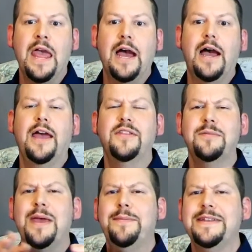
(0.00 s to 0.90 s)
And then
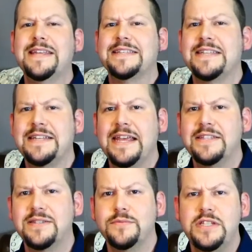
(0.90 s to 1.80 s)
maybe designate
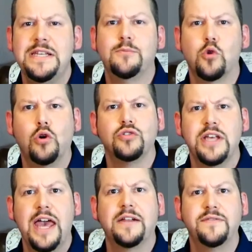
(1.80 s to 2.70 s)
some team roles
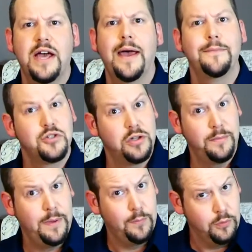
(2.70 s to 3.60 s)
ahead of time so that
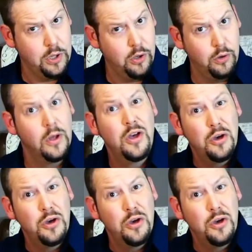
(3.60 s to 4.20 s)
people know